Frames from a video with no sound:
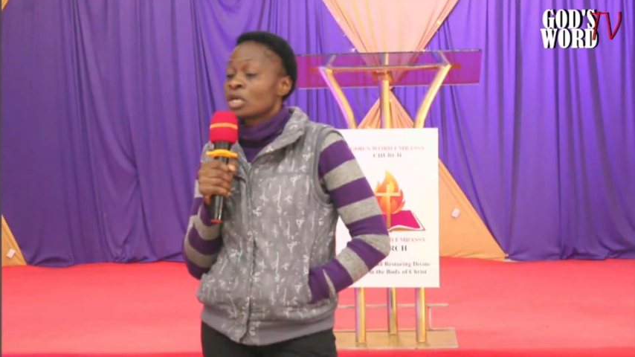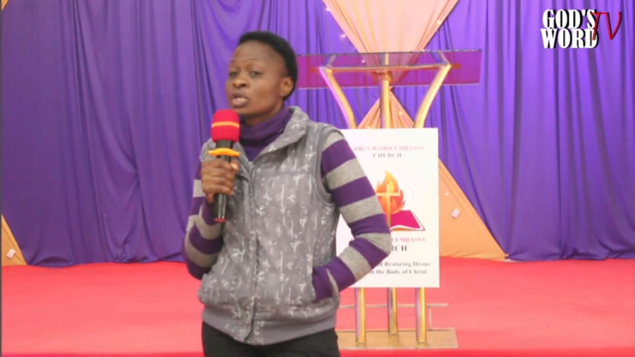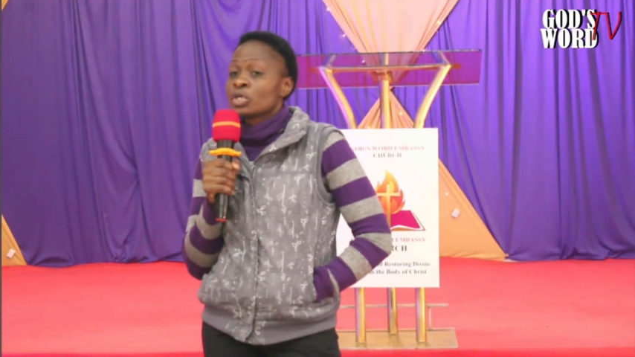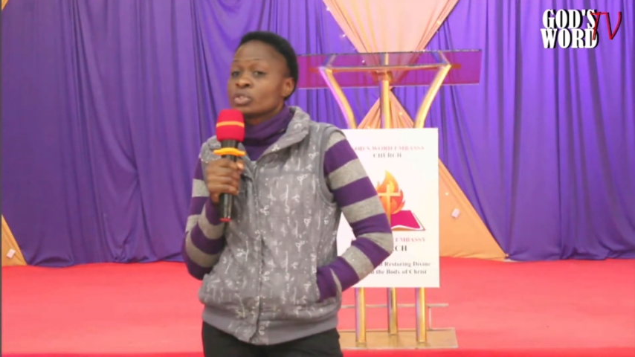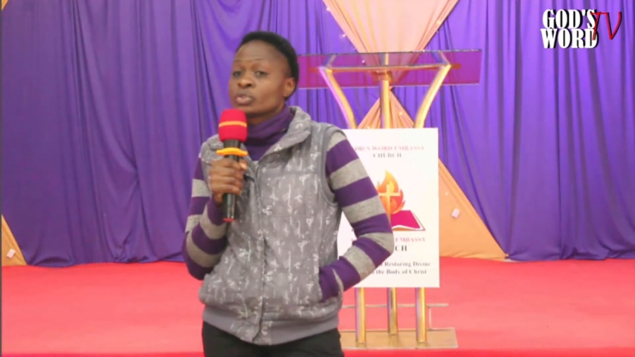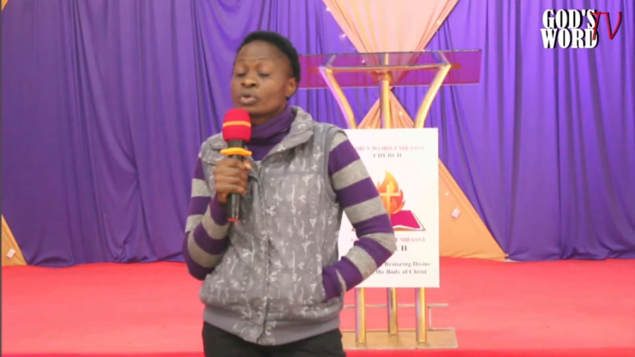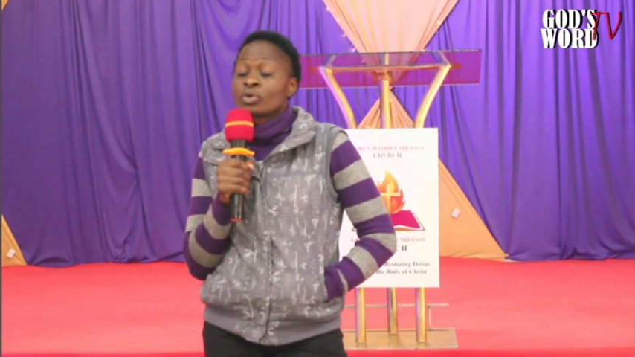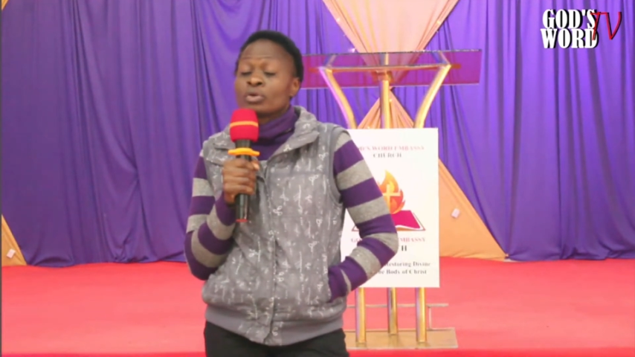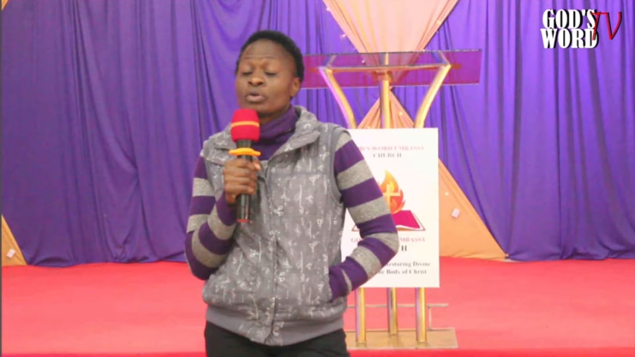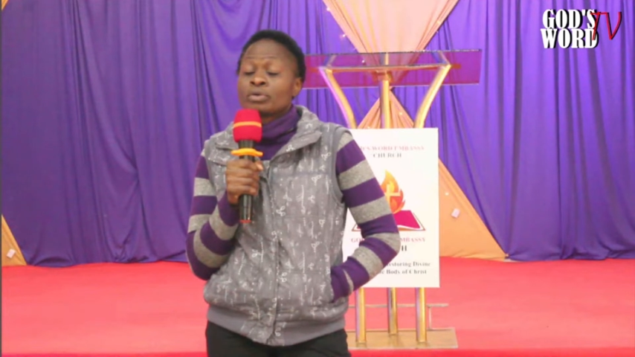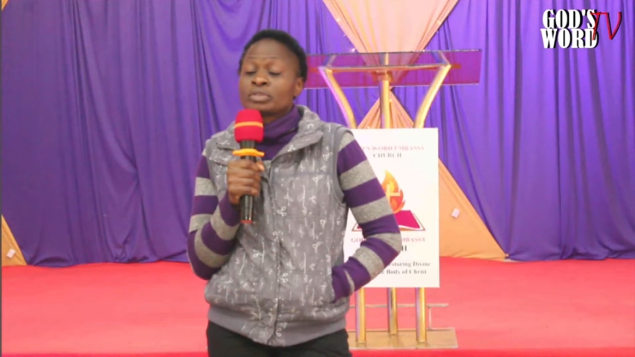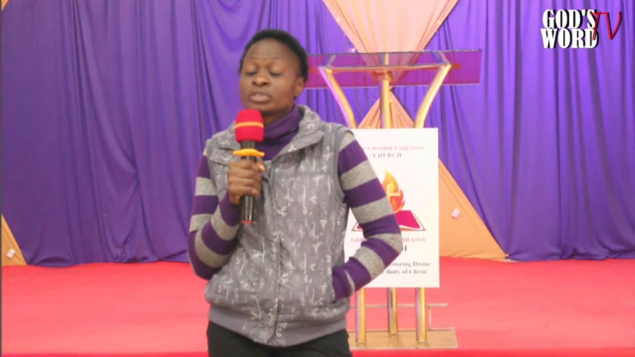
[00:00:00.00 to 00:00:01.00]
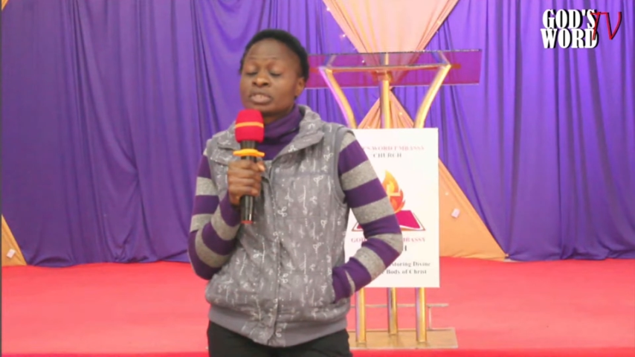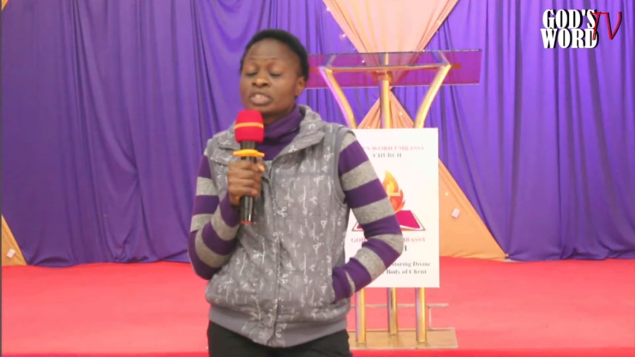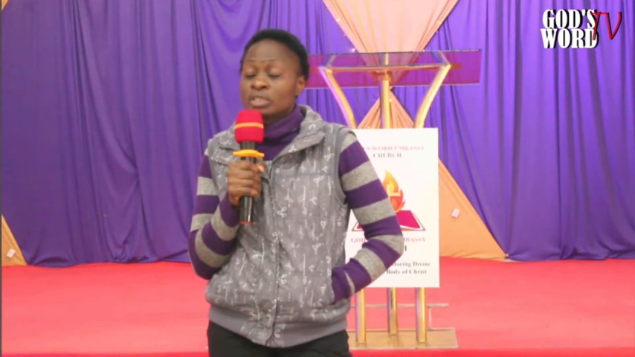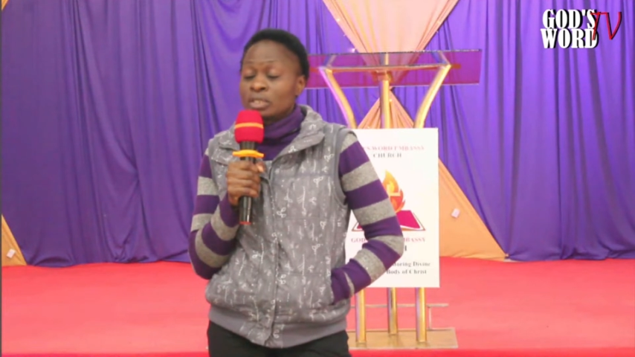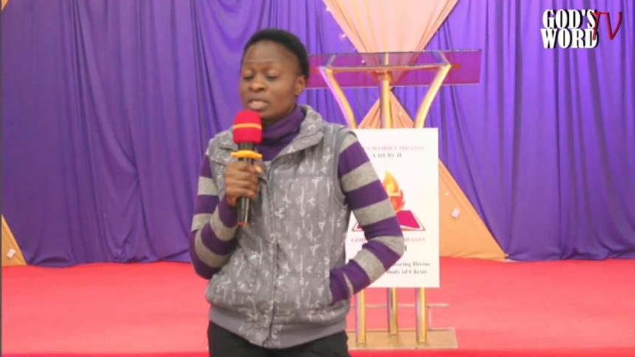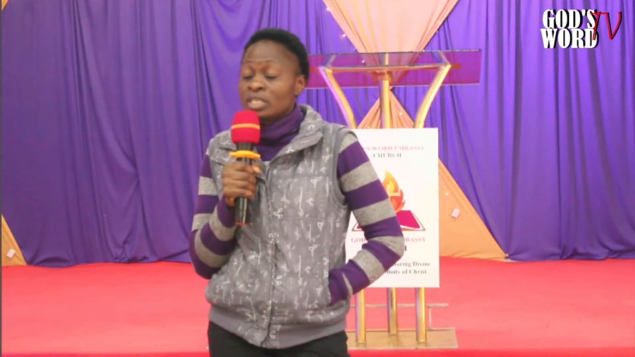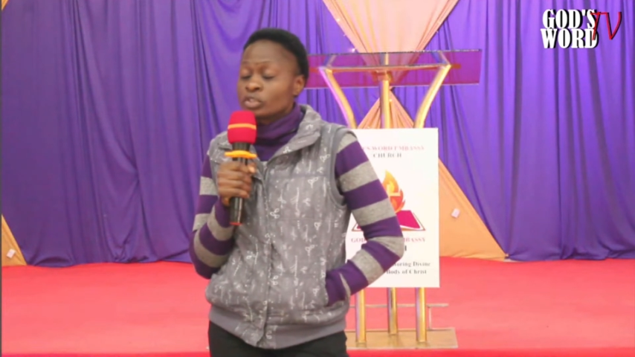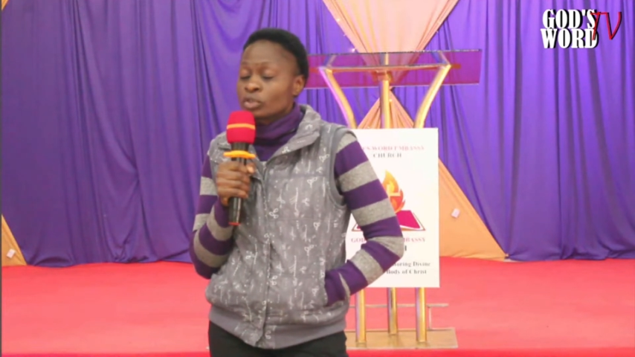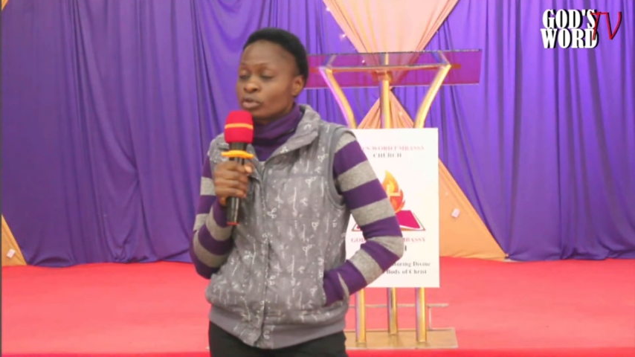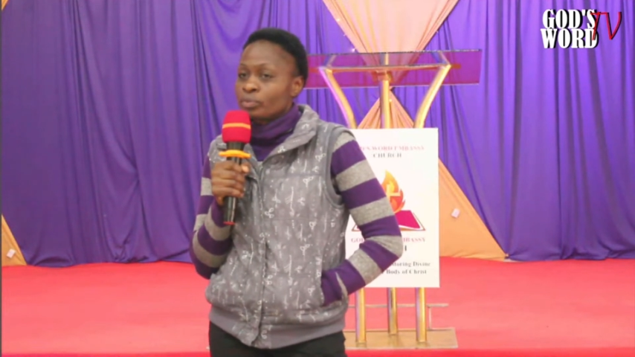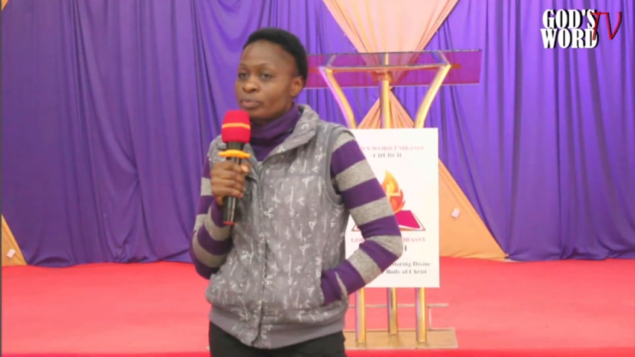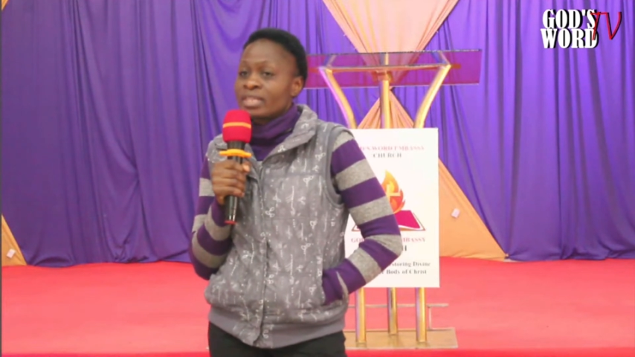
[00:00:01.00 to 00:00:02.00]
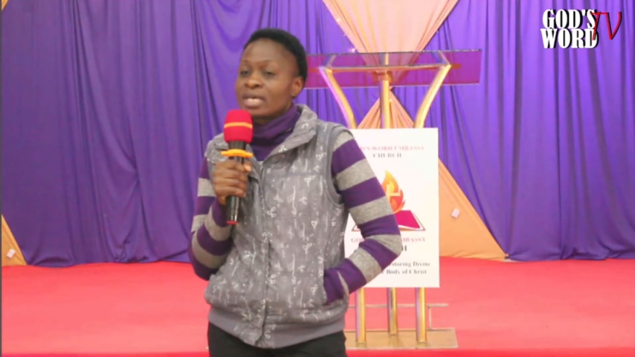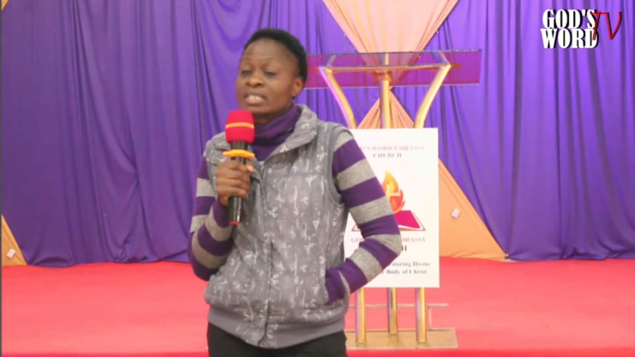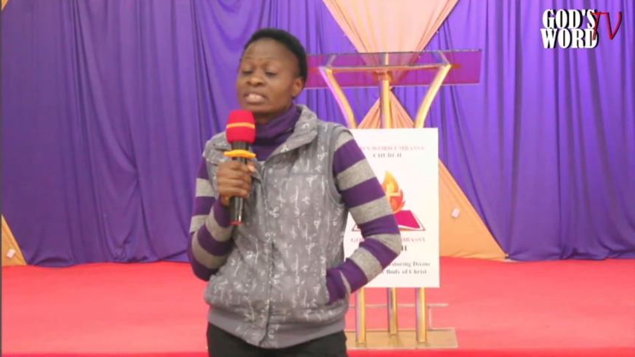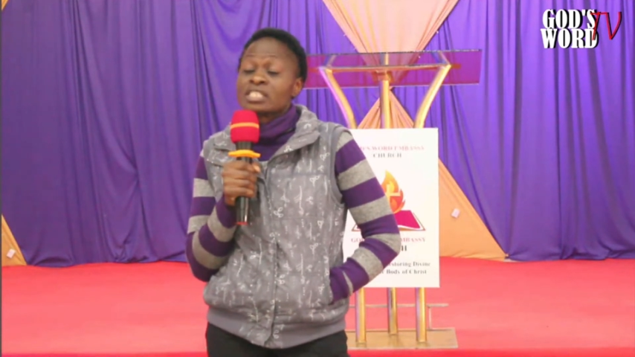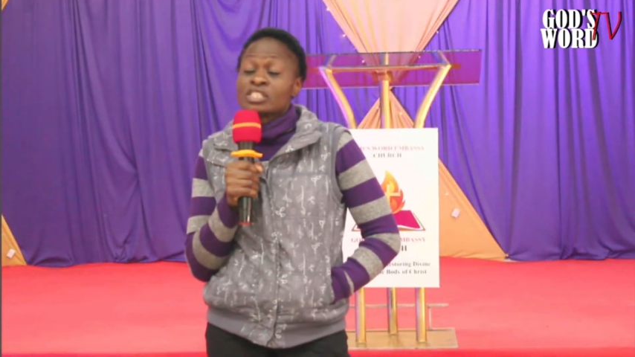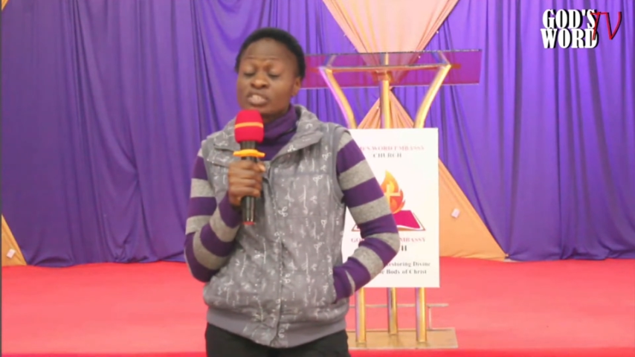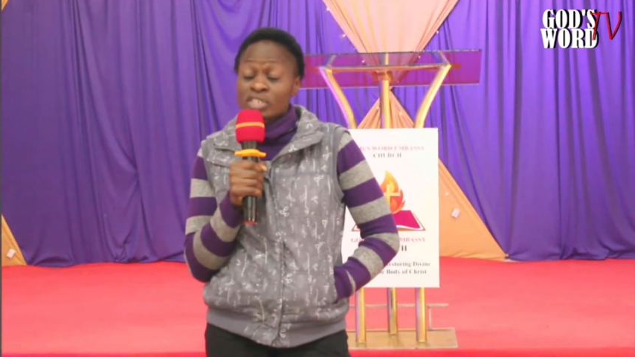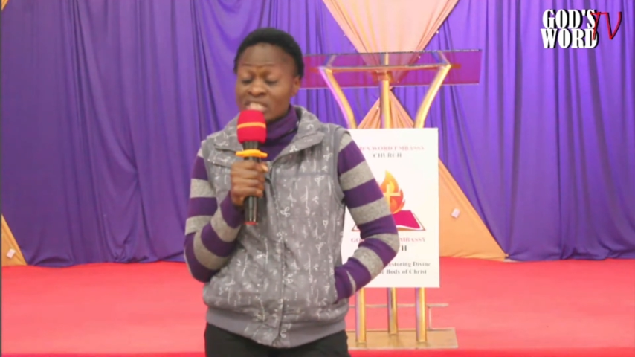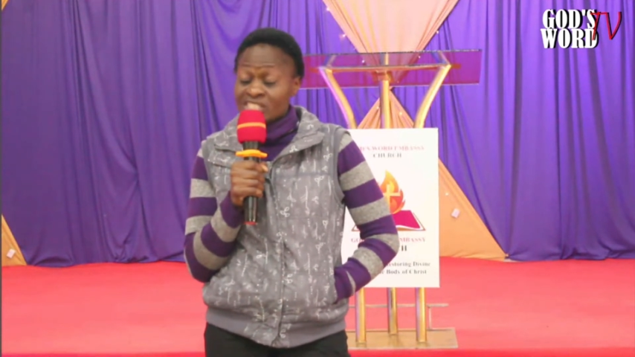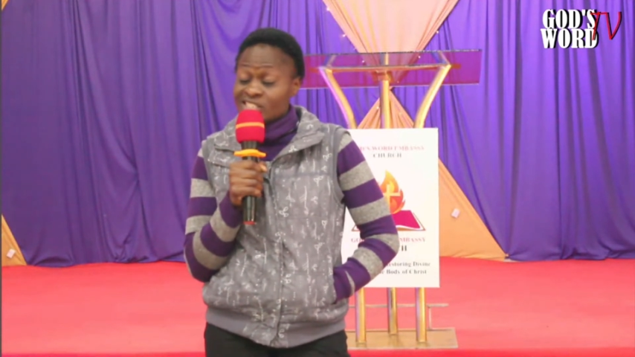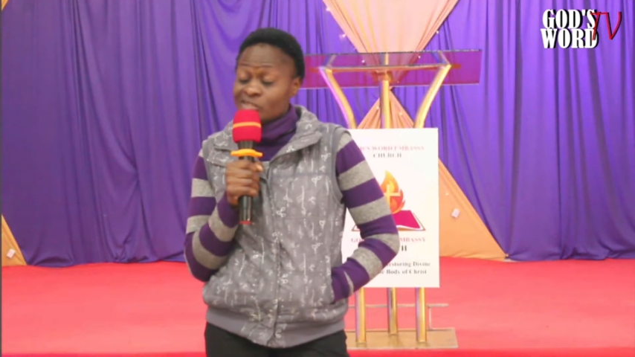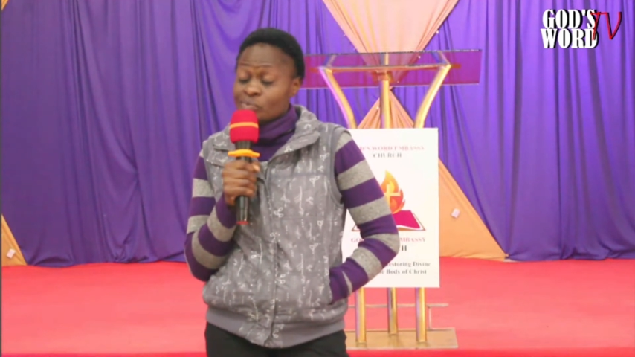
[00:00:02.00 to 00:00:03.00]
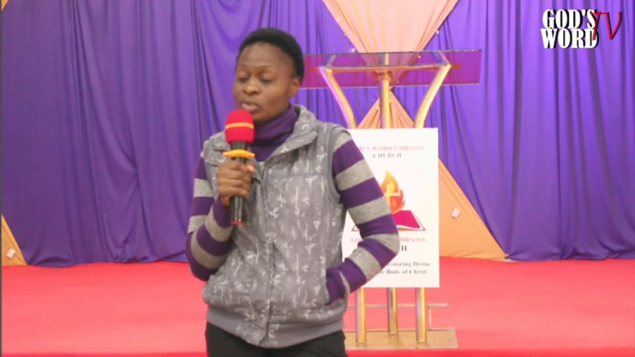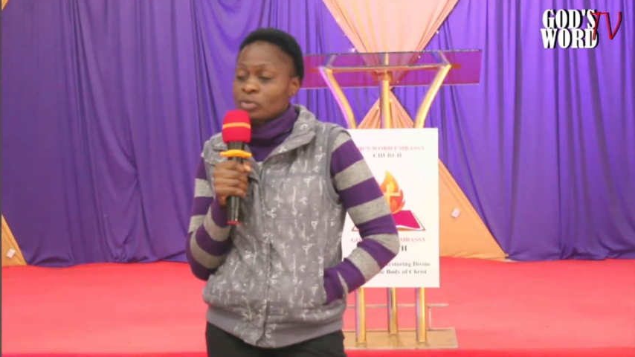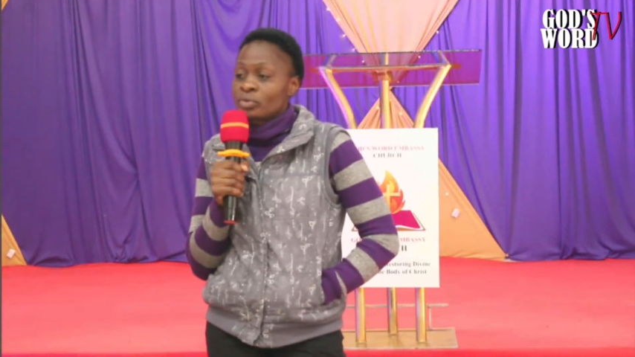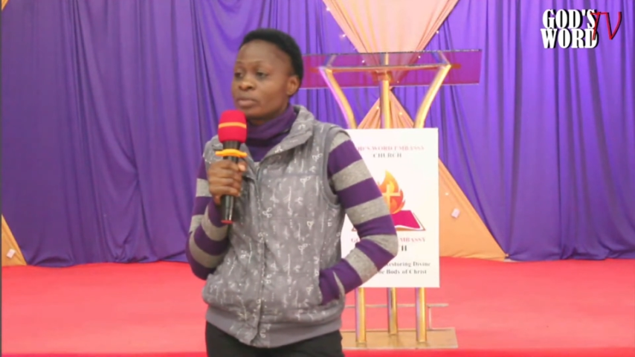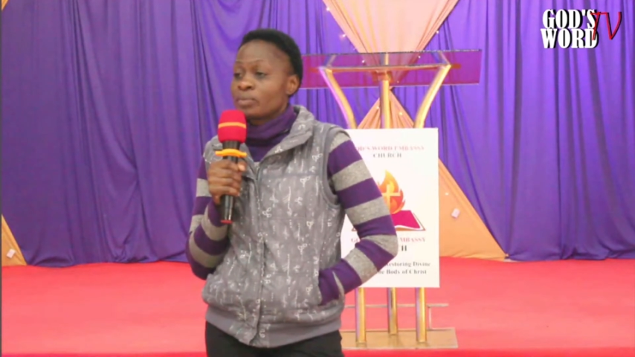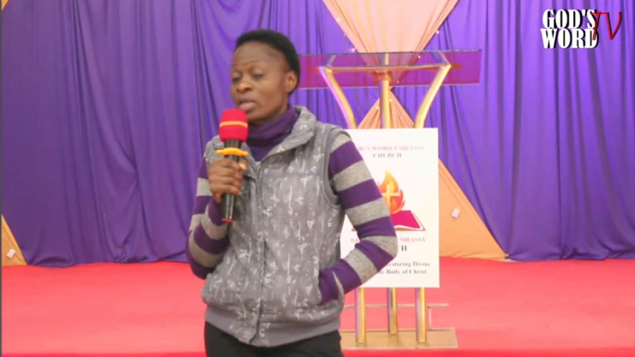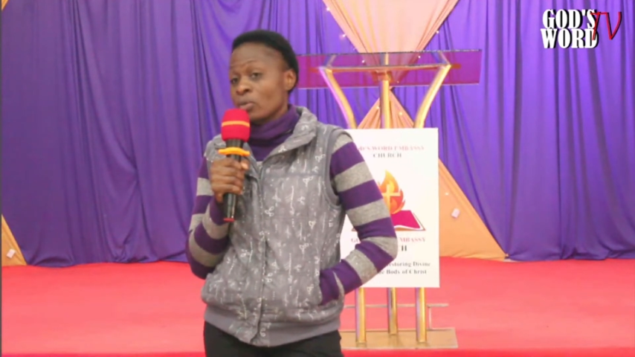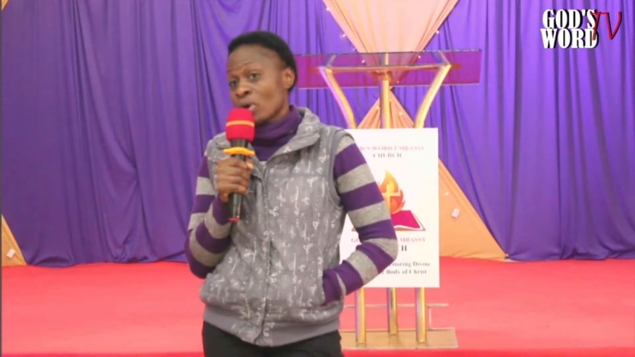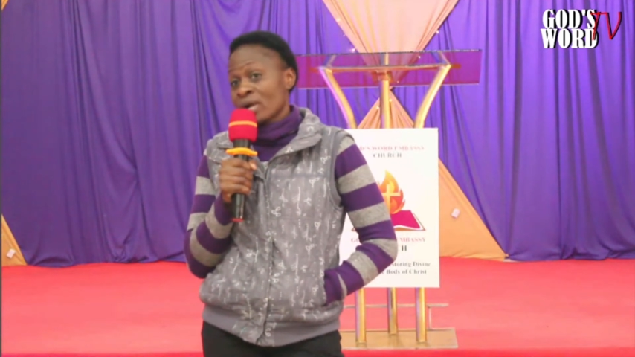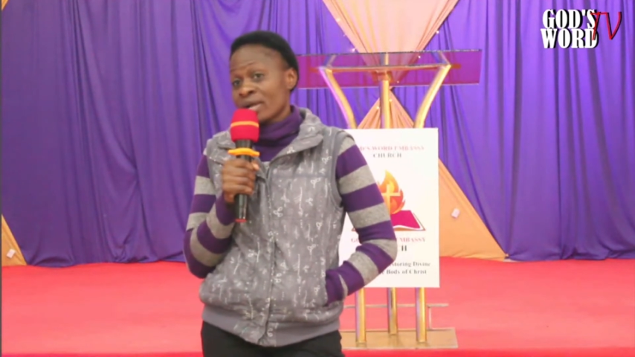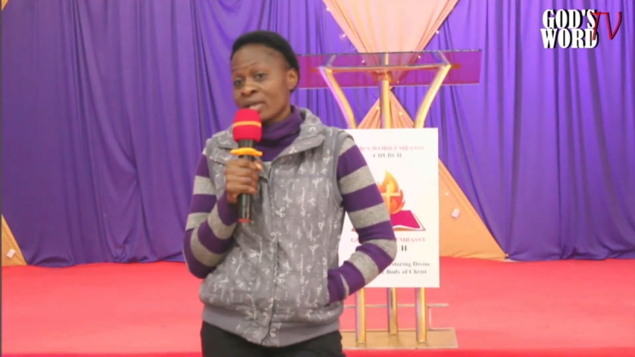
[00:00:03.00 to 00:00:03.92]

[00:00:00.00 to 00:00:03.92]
So he told me that he trusts me with my work,